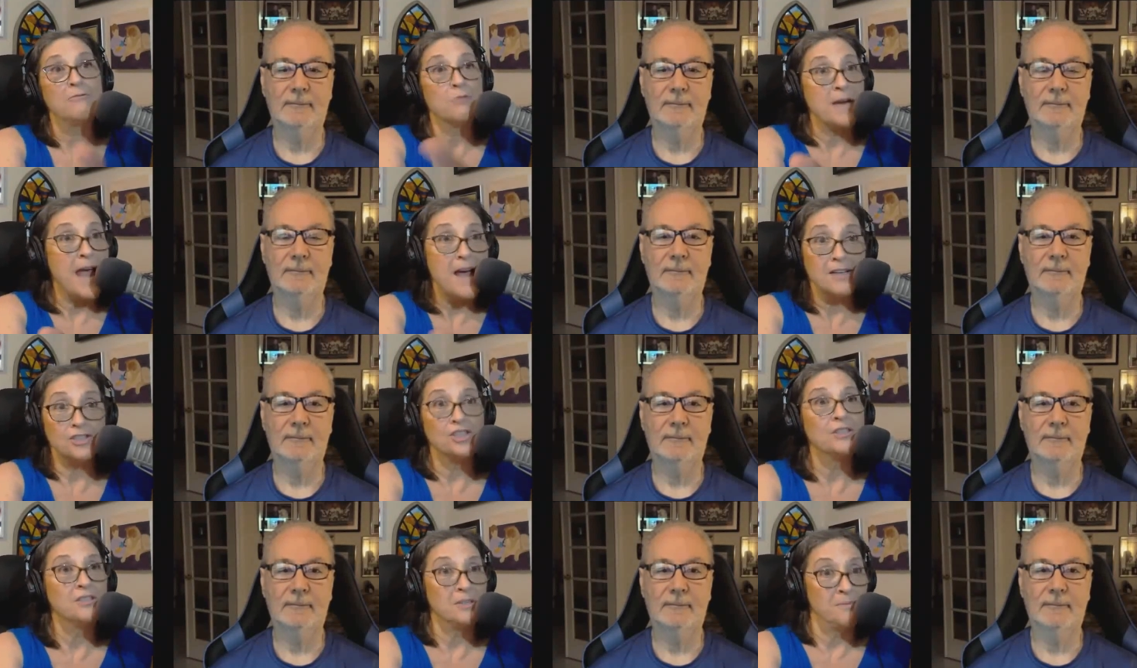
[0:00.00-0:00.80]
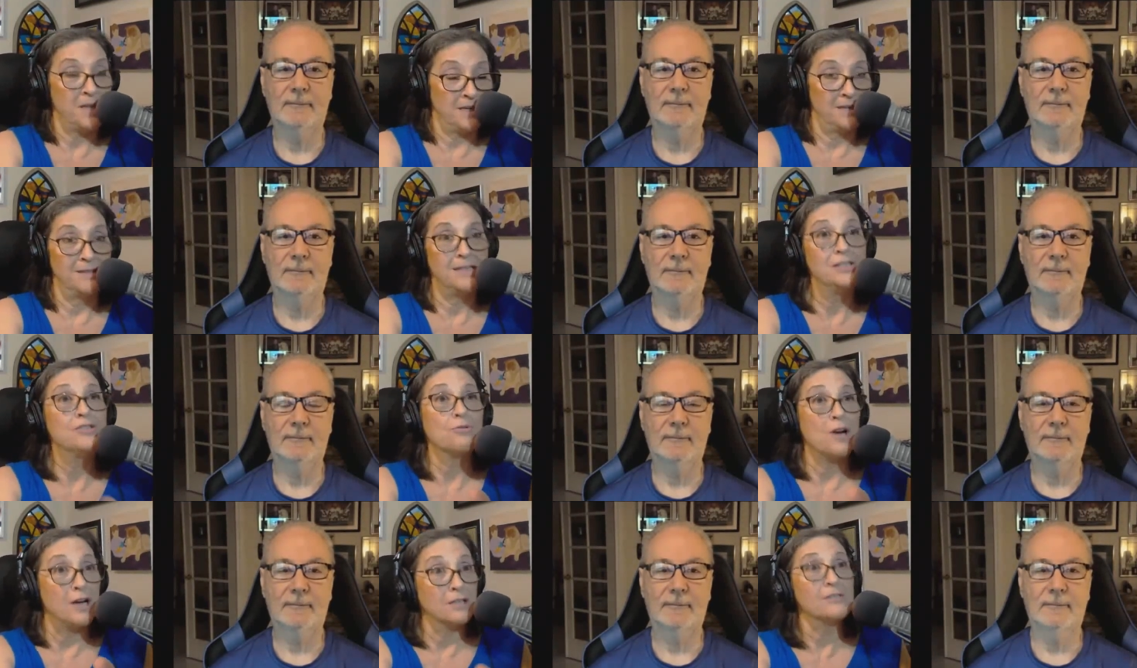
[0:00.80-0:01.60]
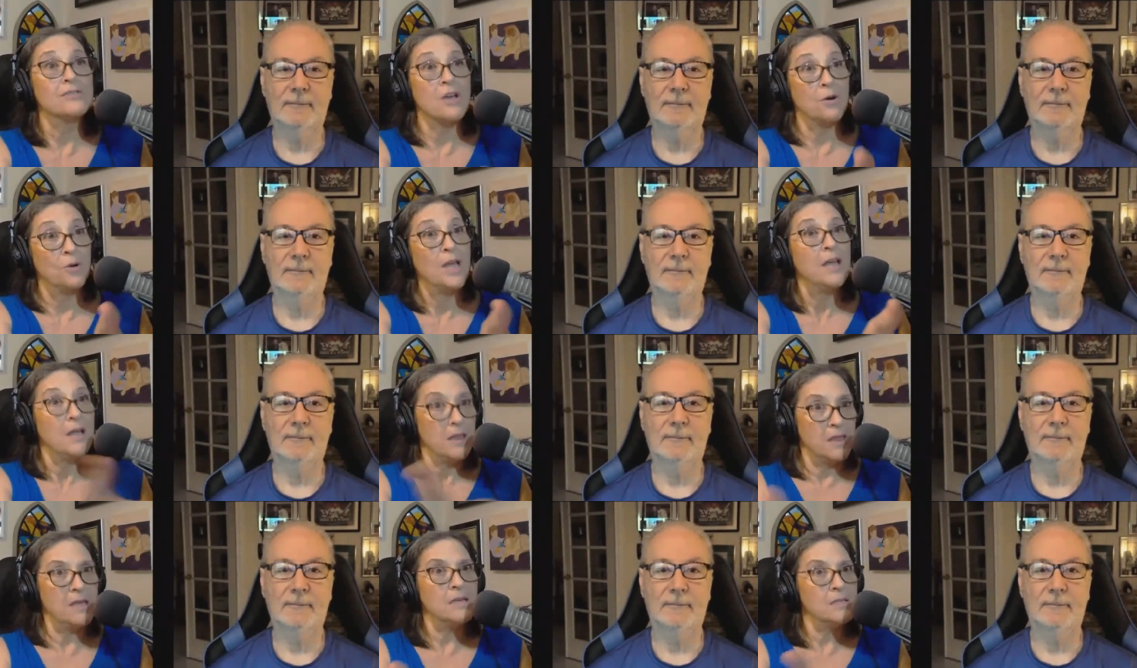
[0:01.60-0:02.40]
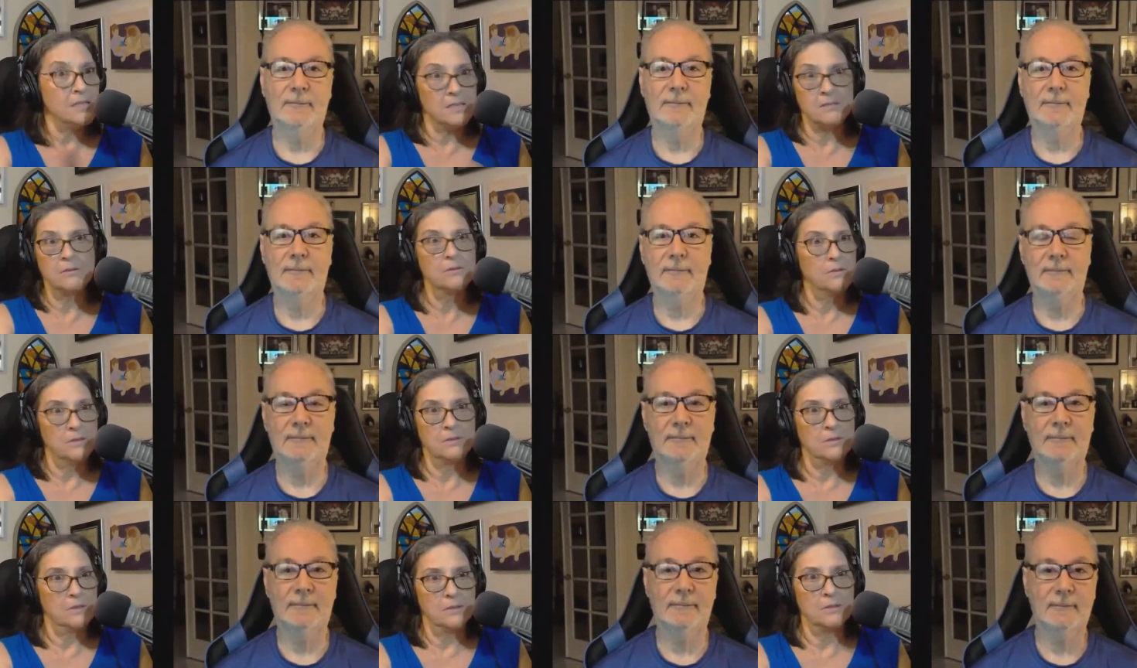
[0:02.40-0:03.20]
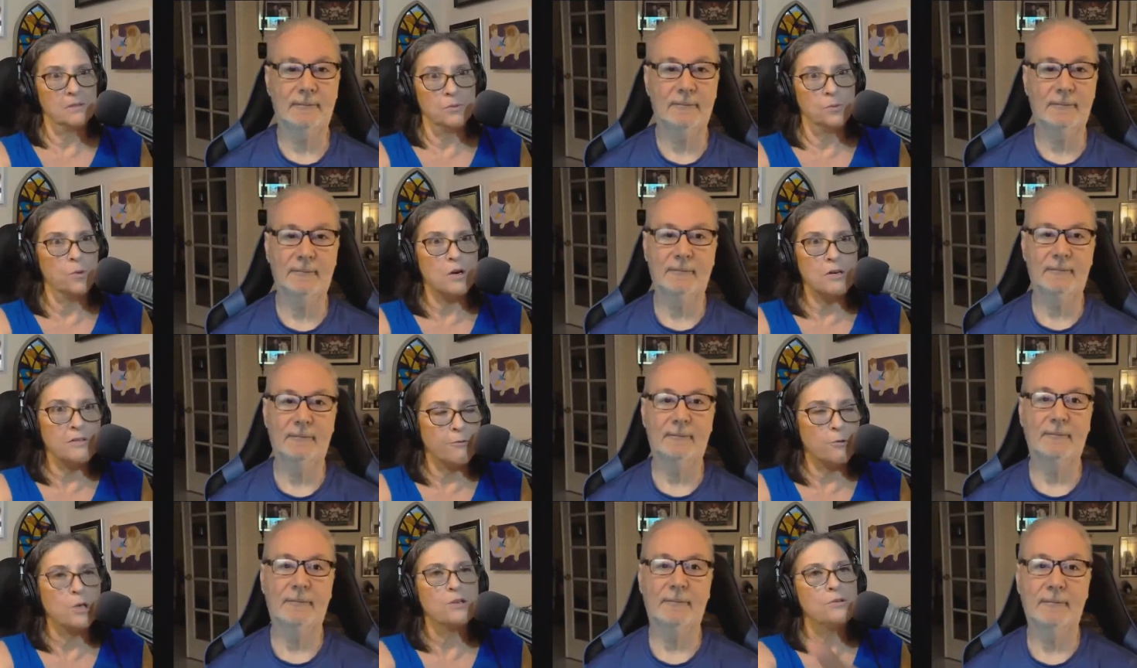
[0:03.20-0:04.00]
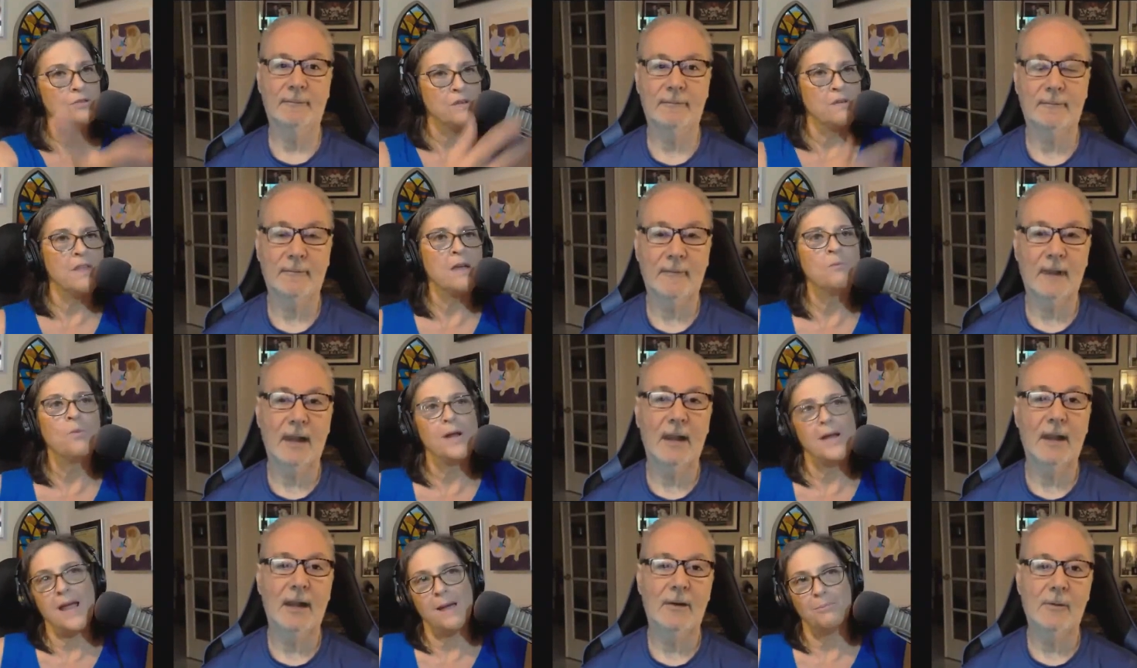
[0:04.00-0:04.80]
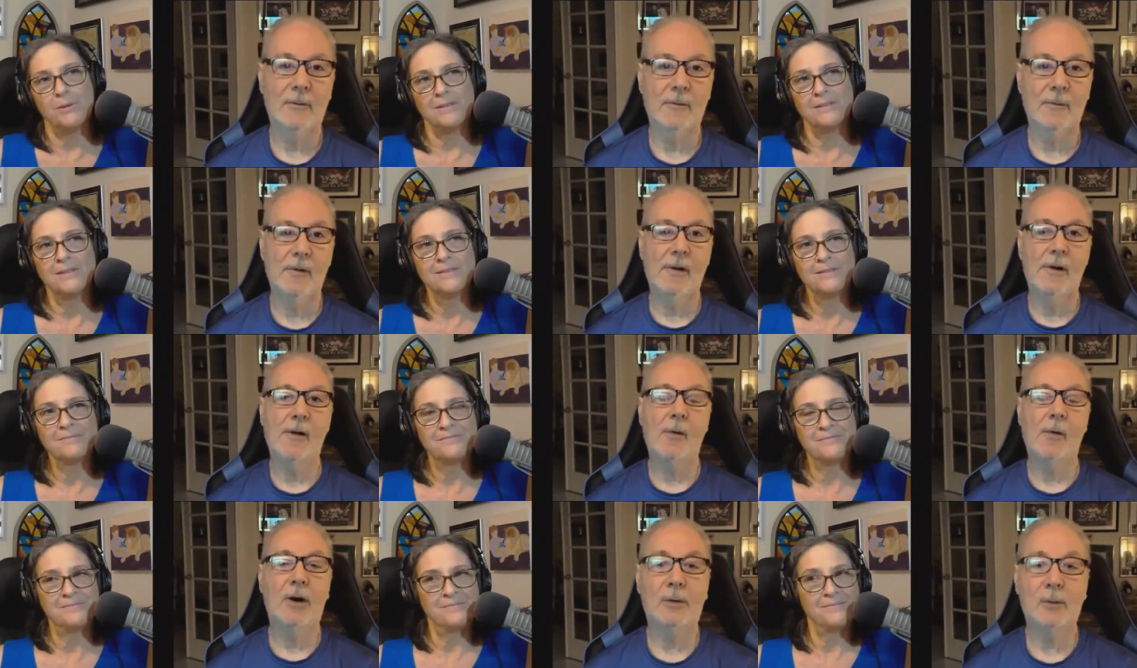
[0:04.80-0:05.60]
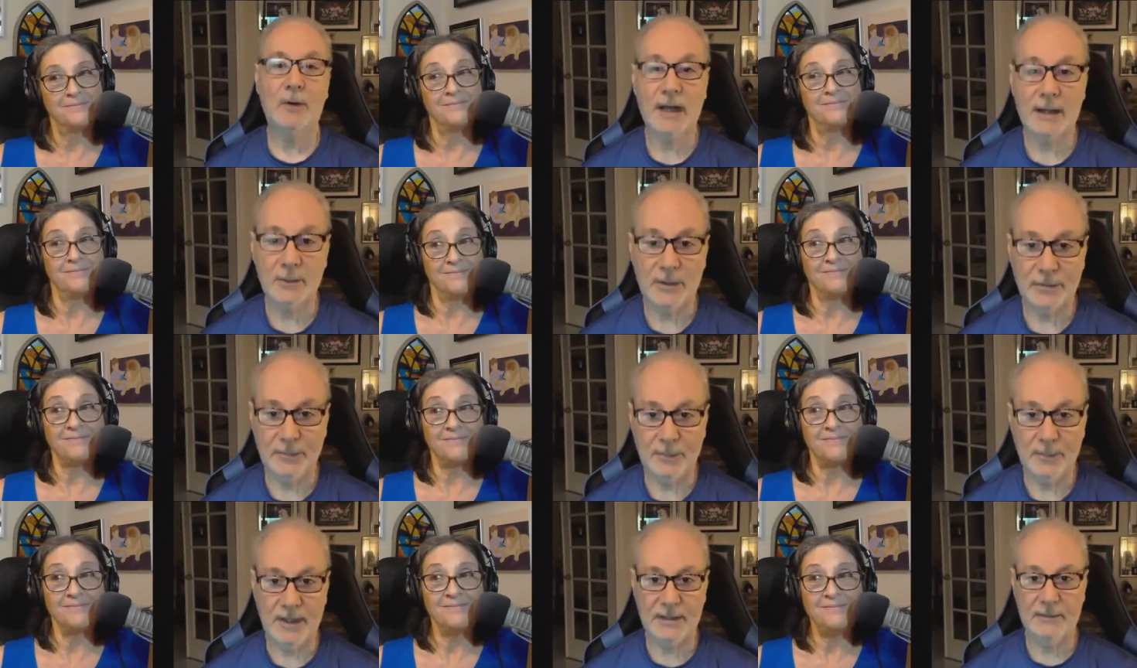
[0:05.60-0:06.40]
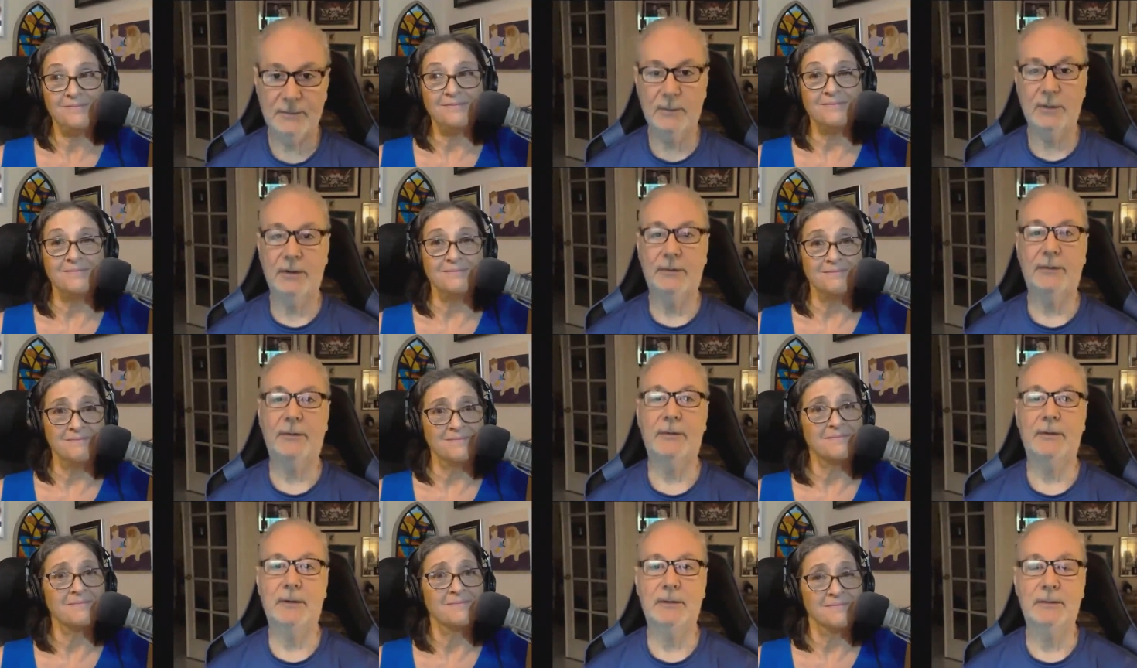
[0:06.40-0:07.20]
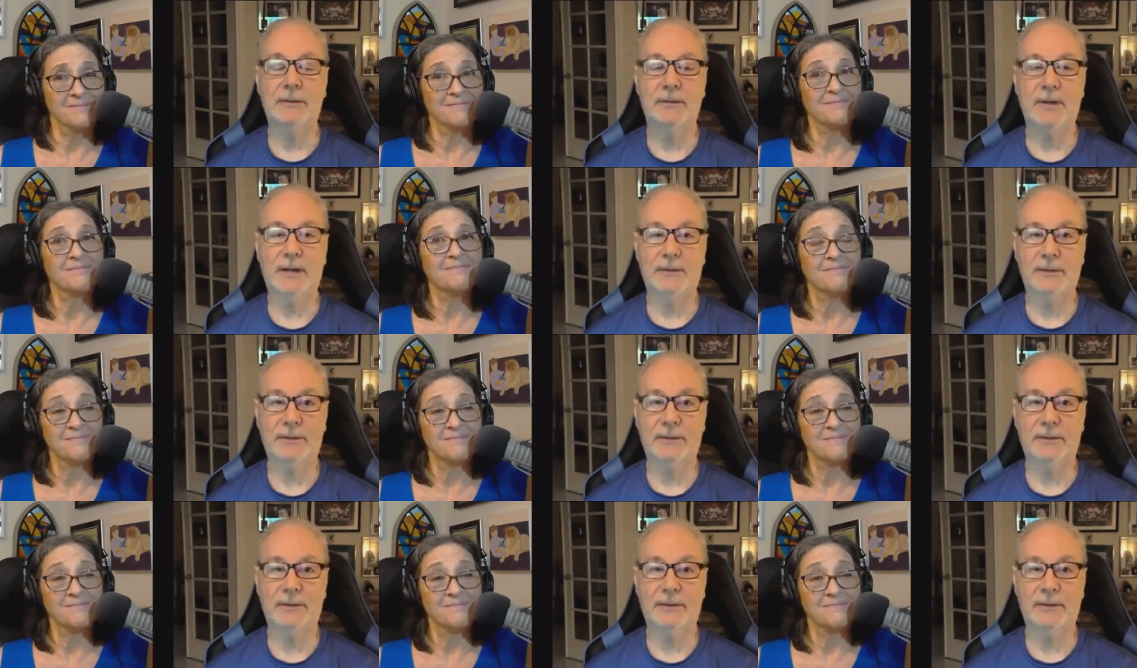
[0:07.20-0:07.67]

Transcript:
Speaker 1: a bad reaction to many of these drugs. So this worked for you. So then what happened?
Speaker 2: Well, when I went through my divorce in